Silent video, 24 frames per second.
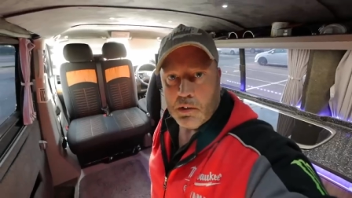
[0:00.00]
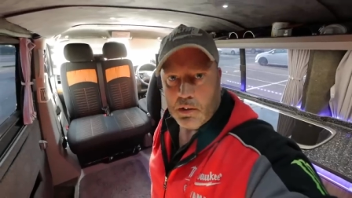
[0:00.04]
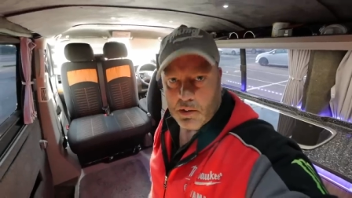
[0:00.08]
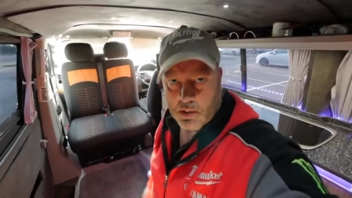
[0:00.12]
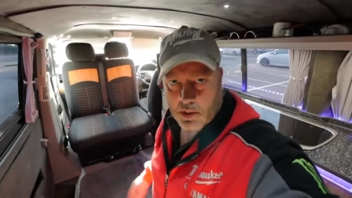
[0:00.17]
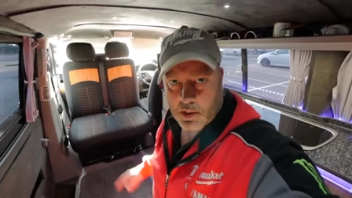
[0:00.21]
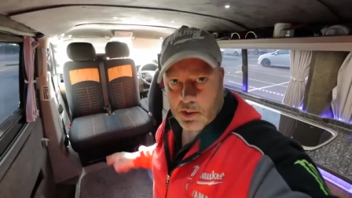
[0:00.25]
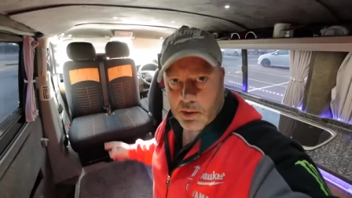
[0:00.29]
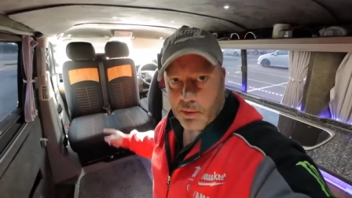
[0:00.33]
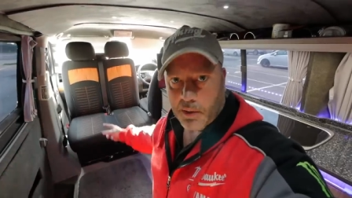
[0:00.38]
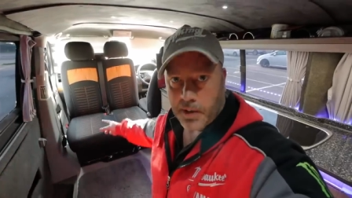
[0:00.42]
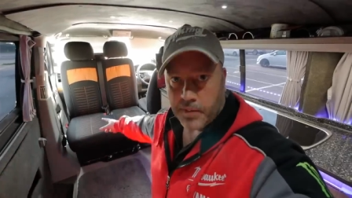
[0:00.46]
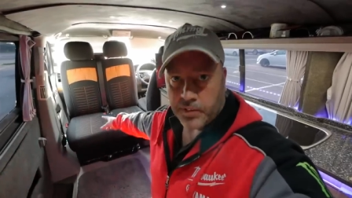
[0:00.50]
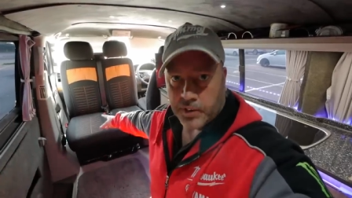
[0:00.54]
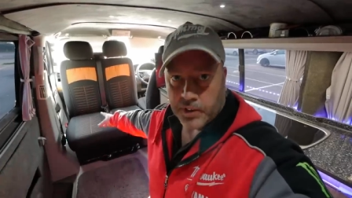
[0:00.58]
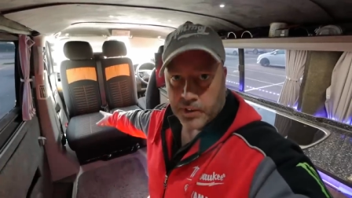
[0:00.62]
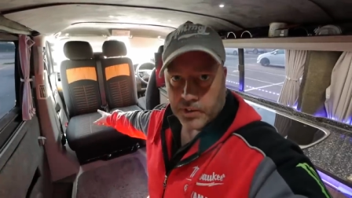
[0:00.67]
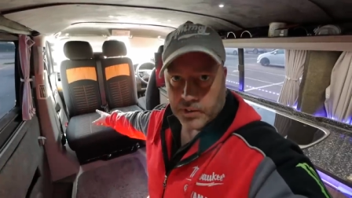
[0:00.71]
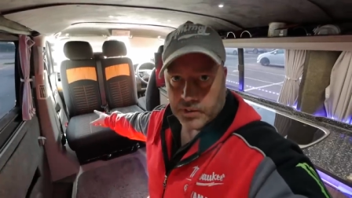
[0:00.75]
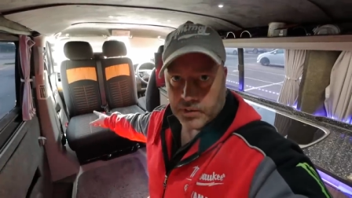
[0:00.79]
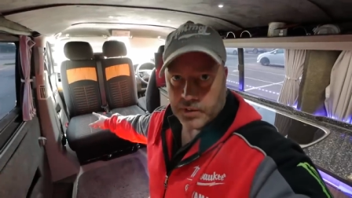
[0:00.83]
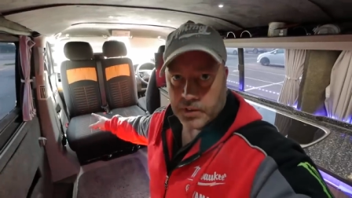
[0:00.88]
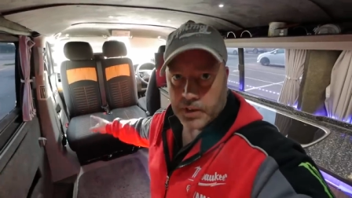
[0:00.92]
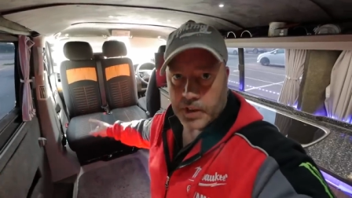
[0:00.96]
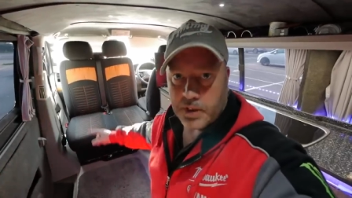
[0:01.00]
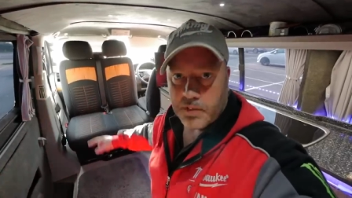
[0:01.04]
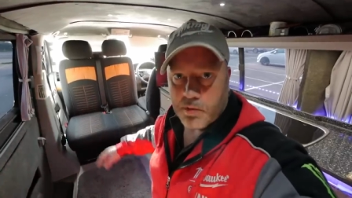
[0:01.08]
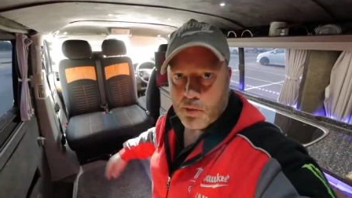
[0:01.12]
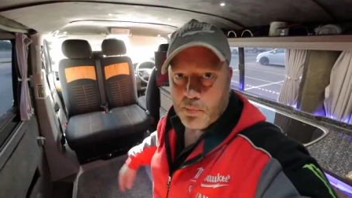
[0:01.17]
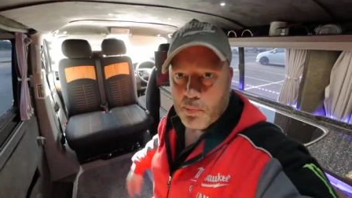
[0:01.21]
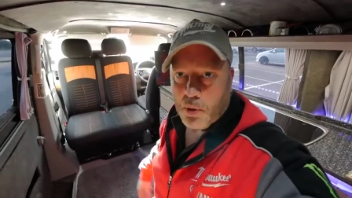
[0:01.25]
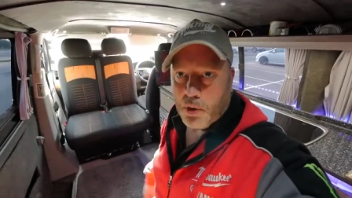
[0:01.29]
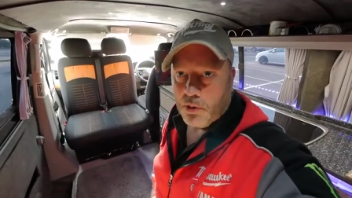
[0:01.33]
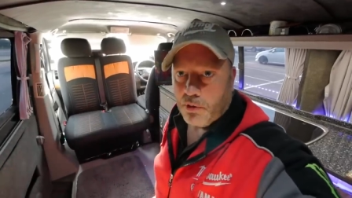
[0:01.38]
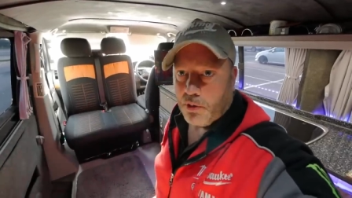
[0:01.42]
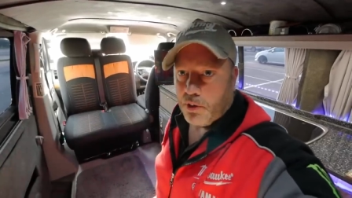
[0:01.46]
And there you have it.
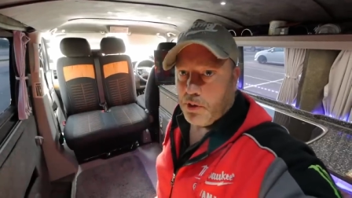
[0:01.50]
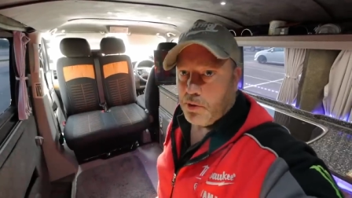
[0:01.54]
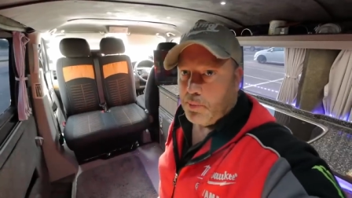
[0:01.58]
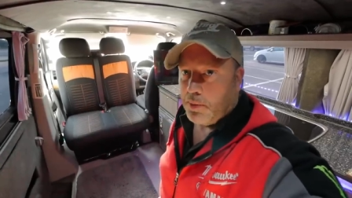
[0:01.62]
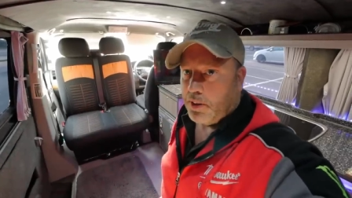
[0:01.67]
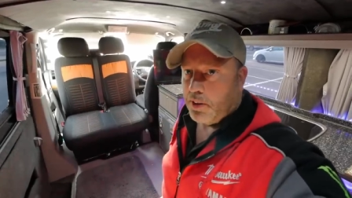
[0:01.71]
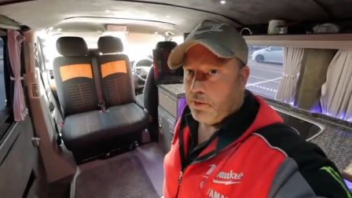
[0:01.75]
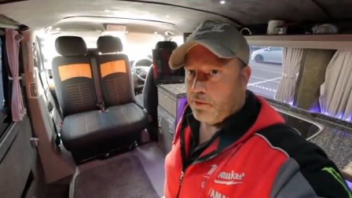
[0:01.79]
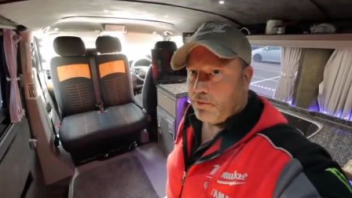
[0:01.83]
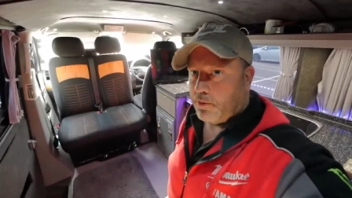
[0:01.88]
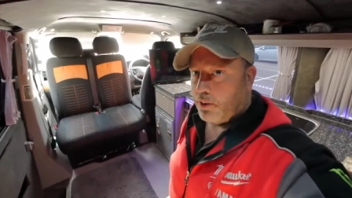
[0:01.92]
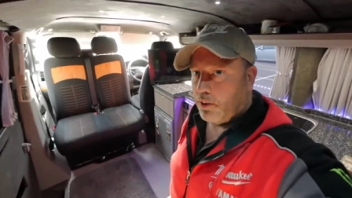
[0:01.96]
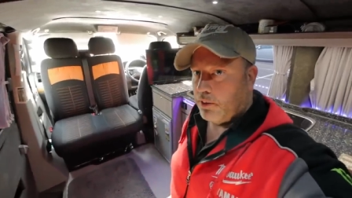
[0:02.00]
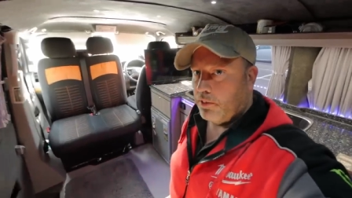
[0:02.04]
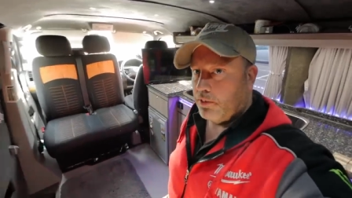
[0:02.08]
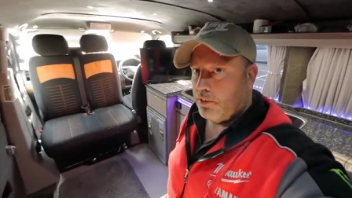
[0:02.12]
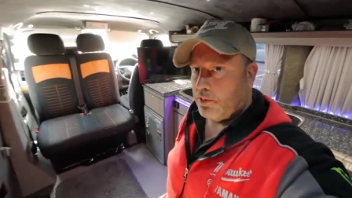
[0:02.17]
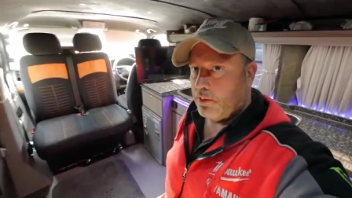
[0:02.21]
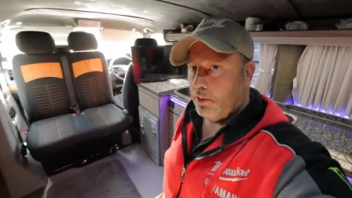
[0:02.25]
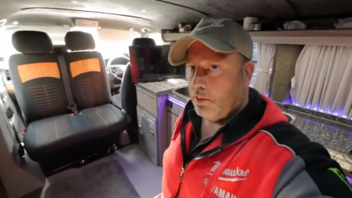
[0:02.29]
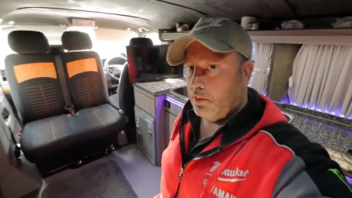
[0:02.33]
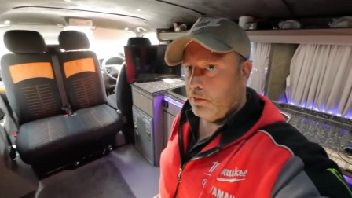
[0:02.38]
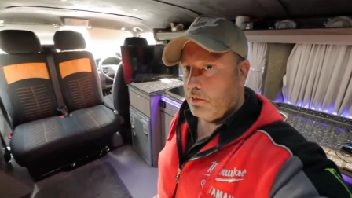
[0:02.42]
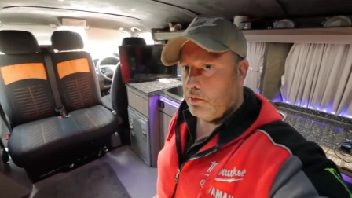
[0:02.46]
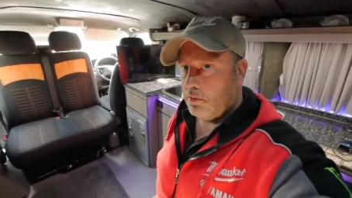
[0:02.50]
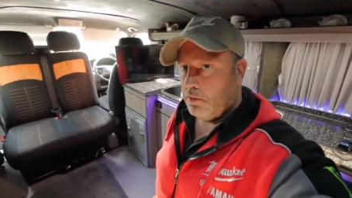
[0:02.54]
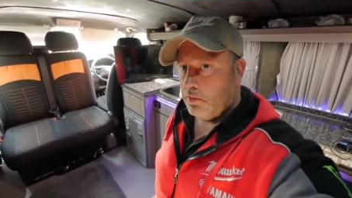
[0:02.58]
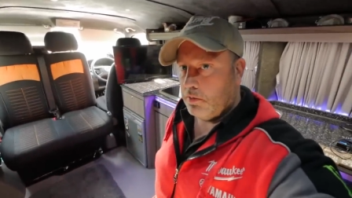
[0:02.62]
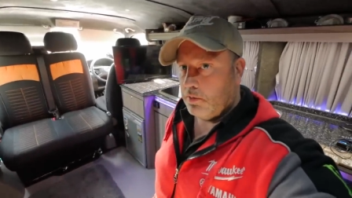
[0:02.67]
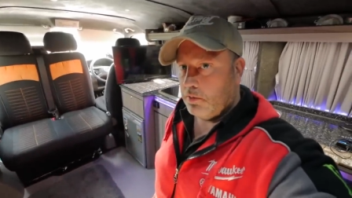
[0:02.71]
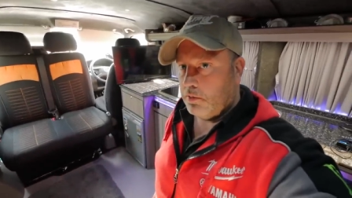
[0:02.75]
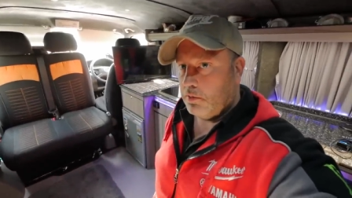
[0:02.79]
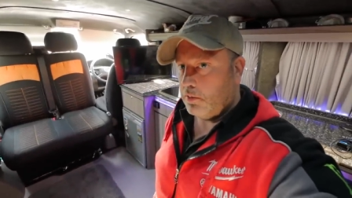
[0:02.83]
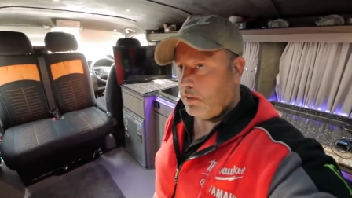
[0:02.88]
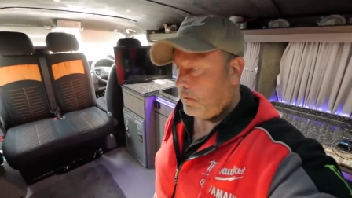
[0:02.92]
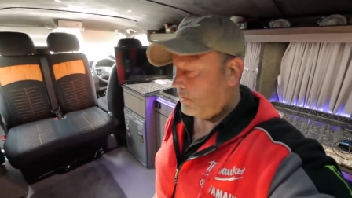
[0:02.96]
Even more room in the front.
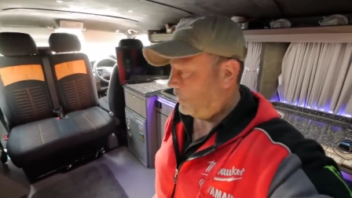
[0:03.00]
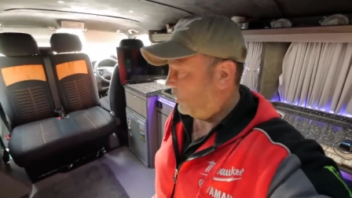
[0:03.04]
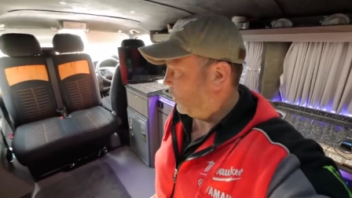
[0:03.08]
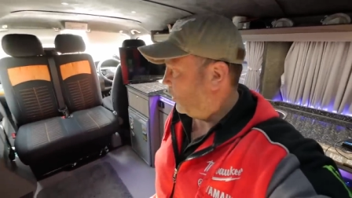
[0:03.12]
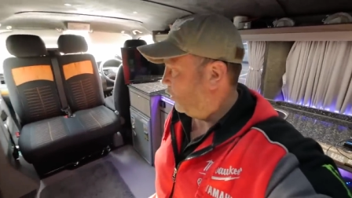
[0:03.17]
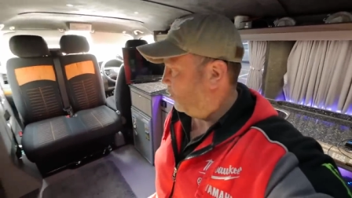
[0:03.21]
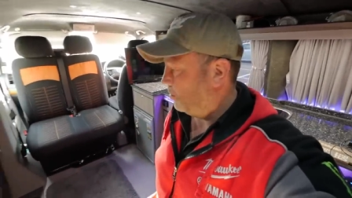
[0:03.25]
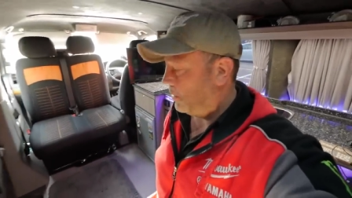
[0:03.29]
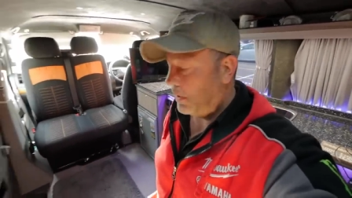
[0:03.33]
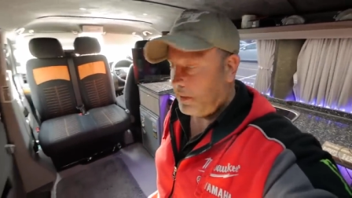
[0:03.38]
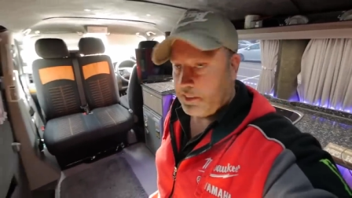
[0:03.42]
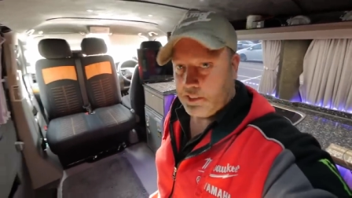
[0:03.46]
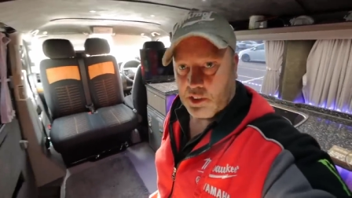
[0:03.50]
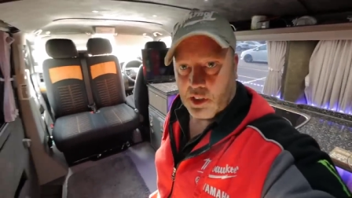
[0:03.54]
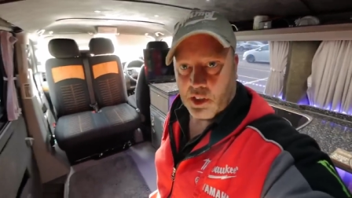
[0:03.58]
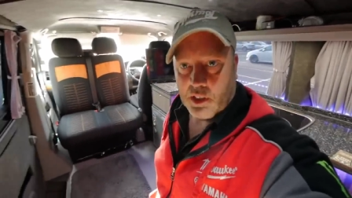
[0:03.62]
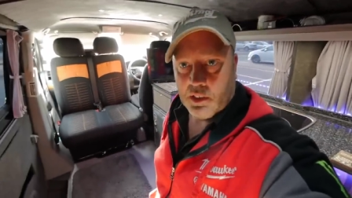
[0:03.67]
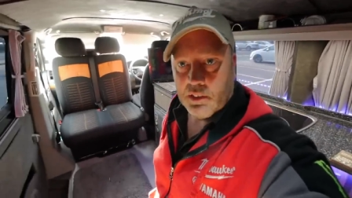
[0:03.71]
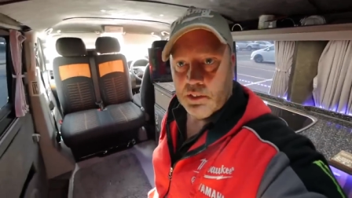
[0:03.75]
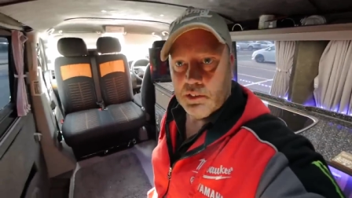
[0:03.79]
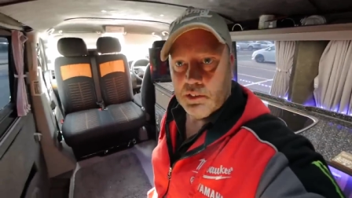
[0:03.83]
That's a lot better.